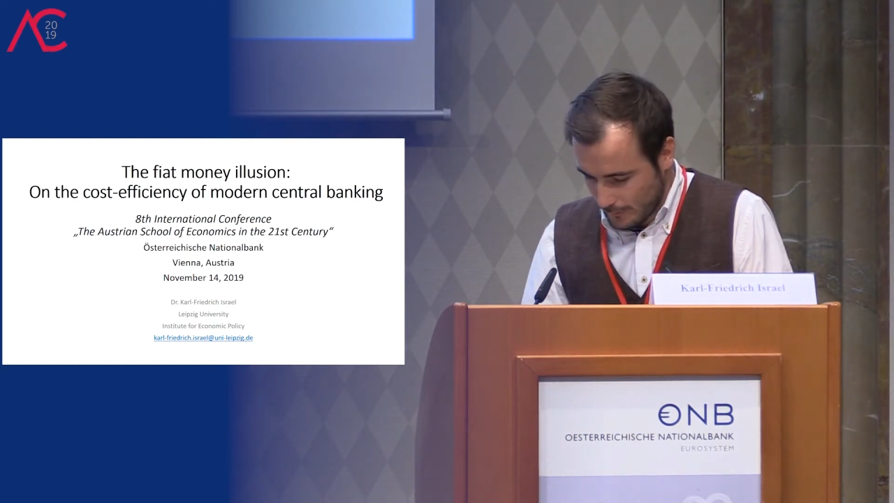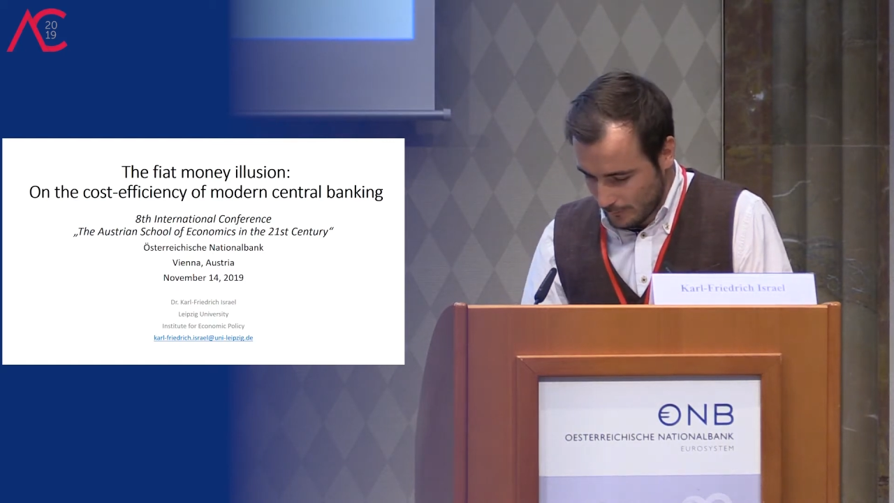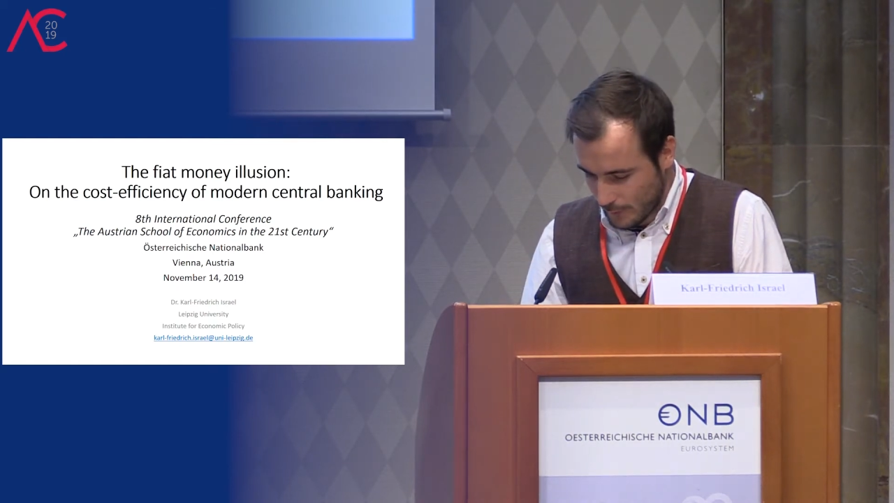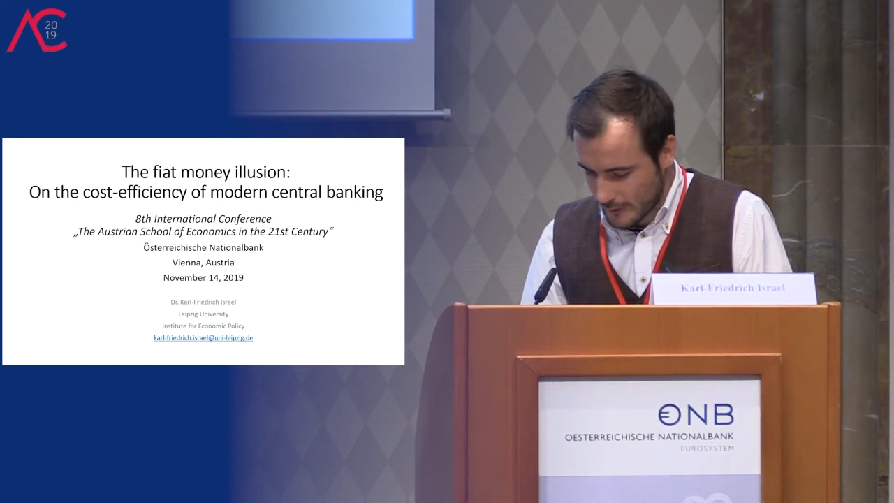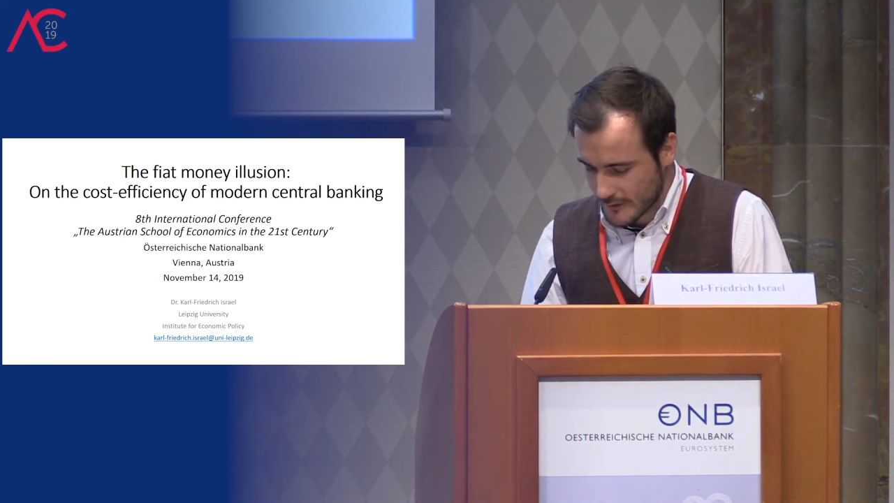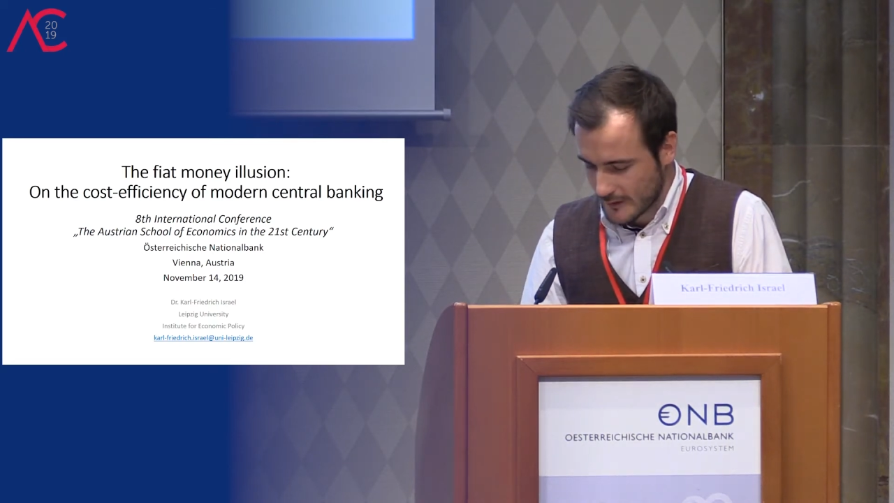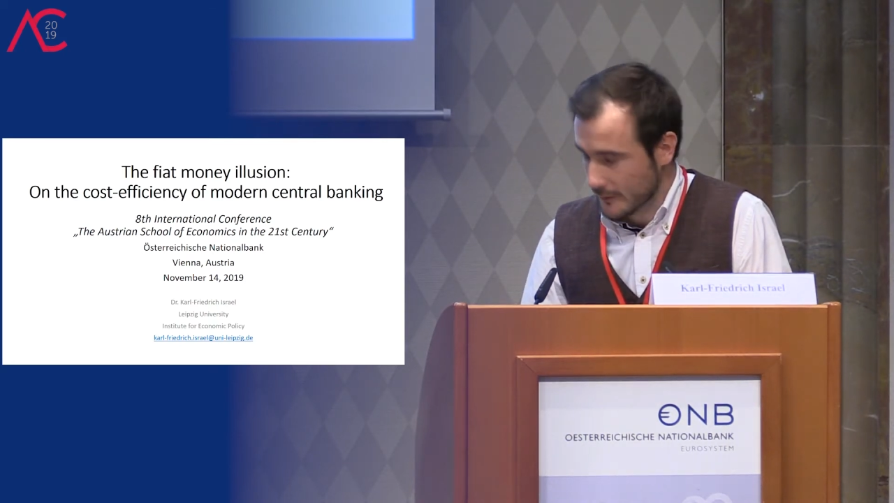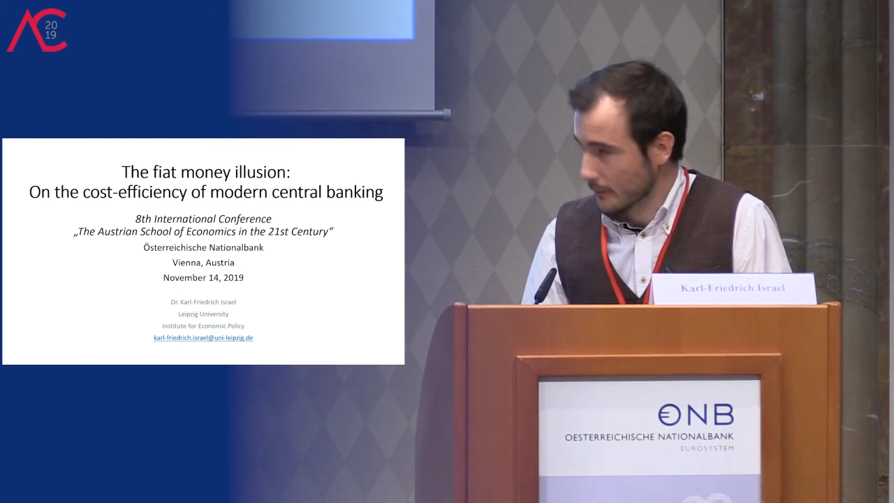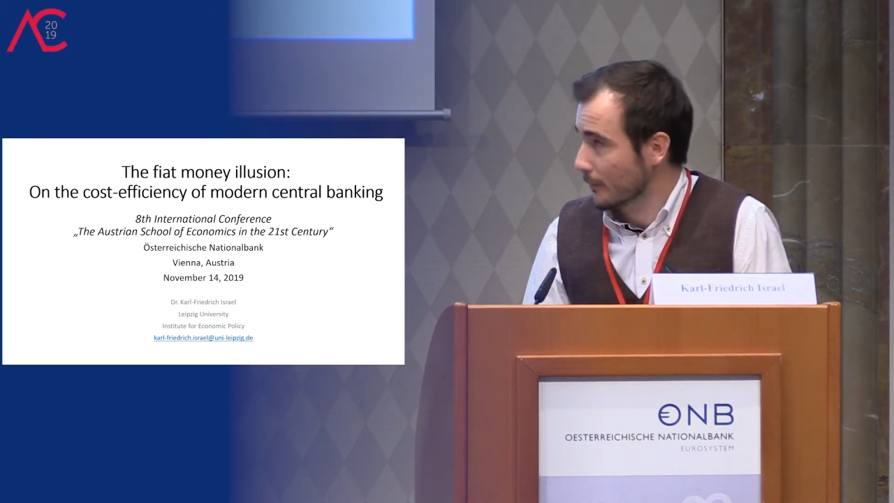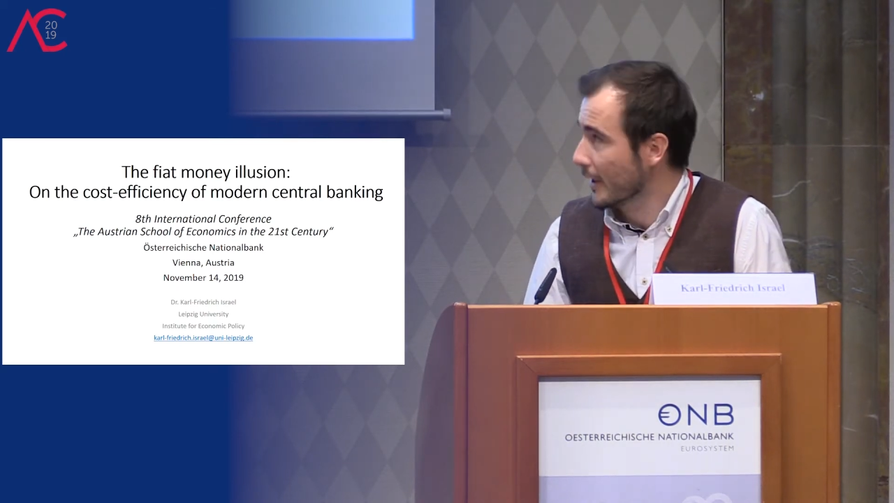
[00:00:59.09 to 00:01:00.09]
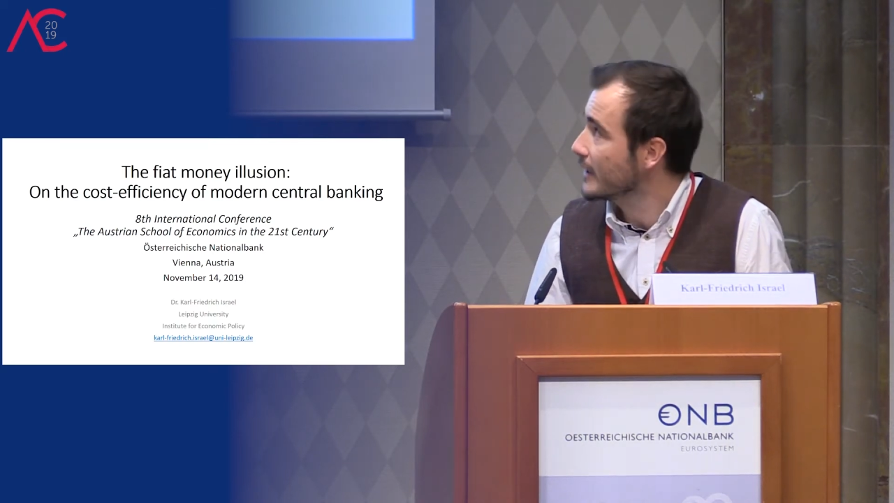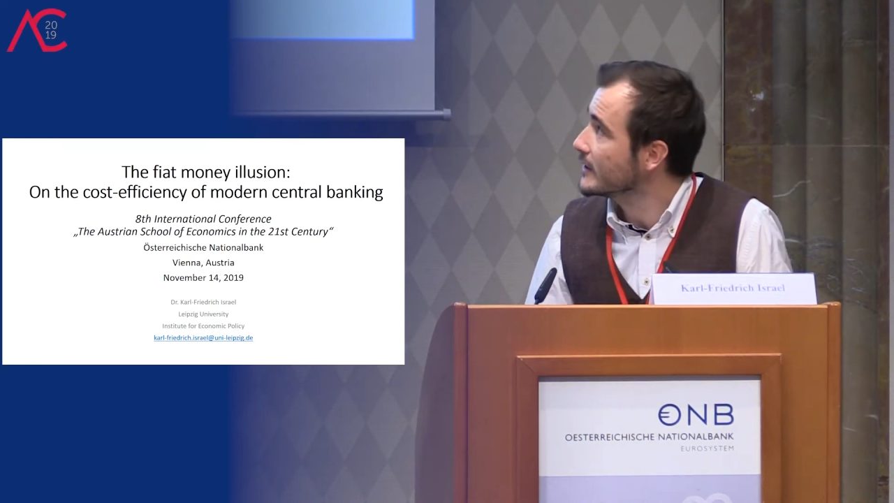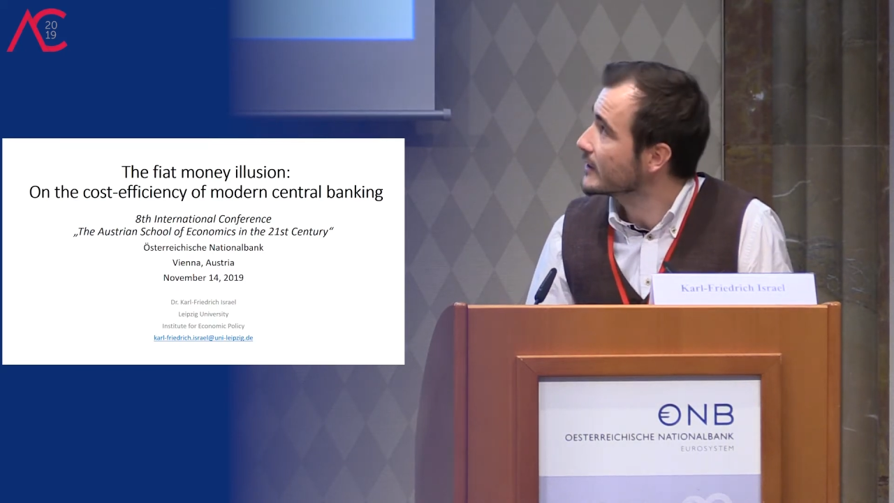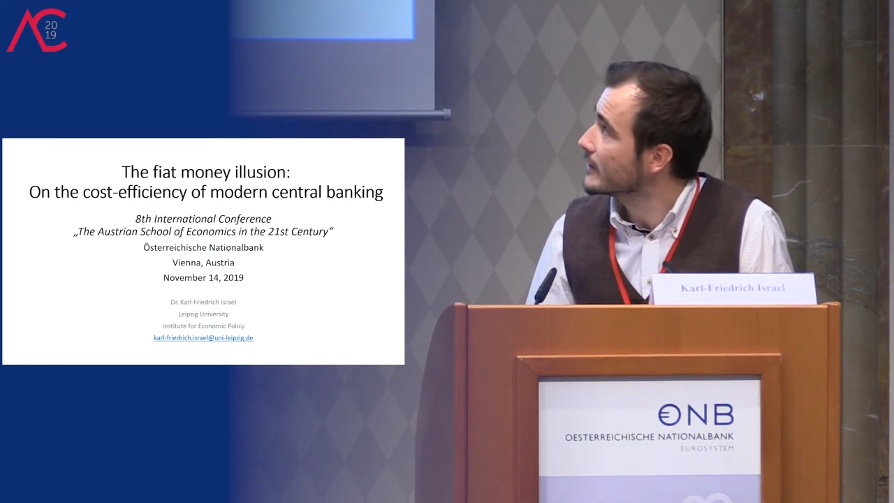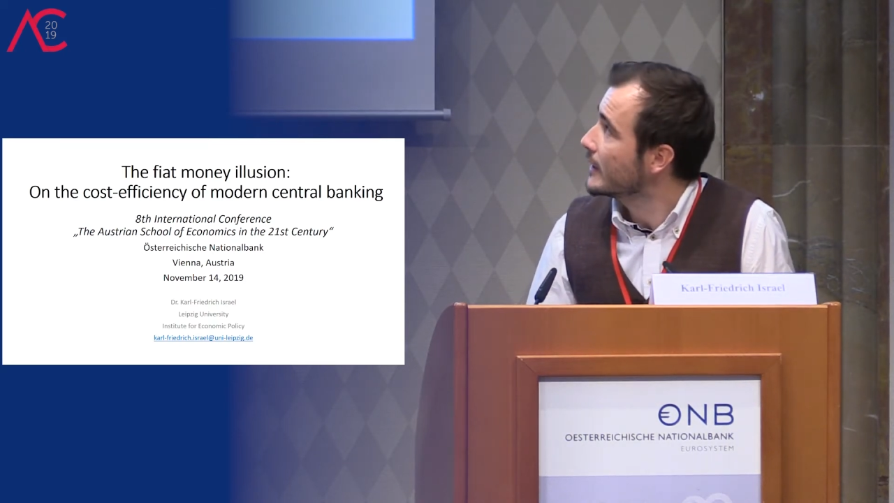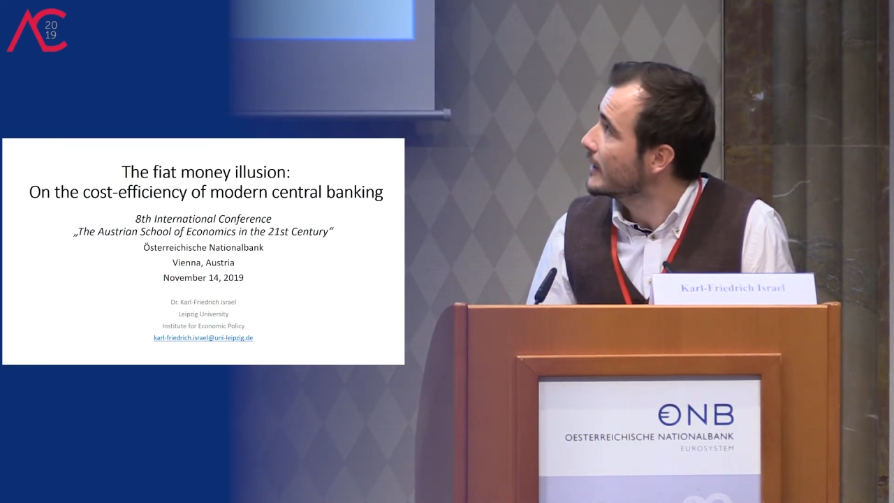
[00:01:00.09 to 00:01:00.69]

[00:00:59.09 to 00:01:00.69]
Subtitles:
modern central banks.